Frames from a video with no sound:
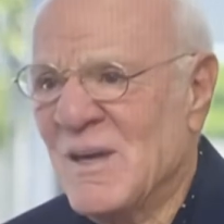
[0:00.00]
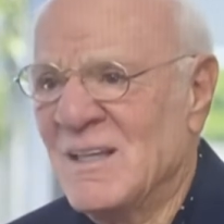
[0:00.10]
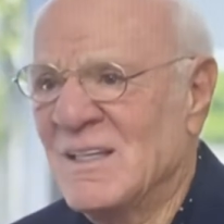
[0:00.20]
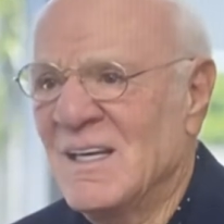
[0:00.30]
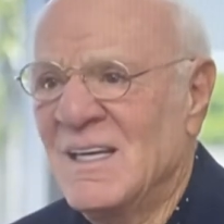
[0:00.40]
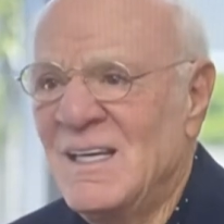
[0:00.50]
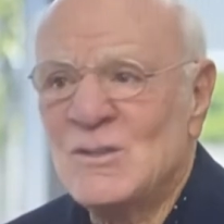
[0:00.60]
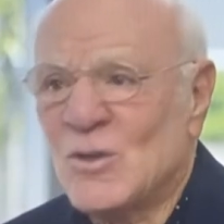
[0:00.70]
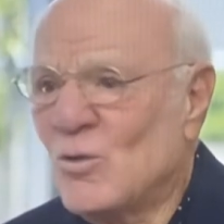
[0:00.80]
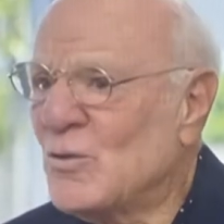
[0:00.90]
made. He
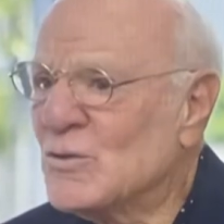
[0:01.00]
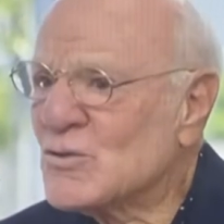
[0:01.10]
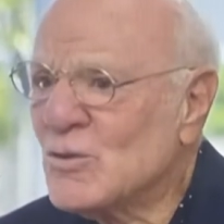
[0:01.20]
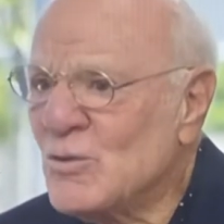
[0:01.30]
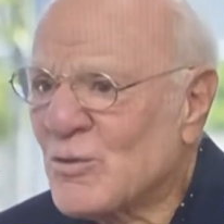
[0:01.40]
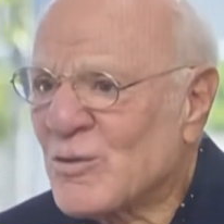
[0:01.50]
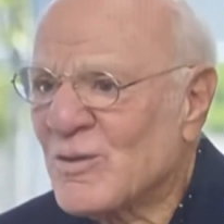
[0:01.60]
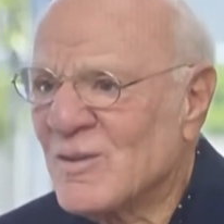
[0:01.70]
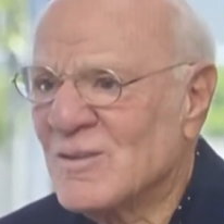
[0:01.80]
told the truth.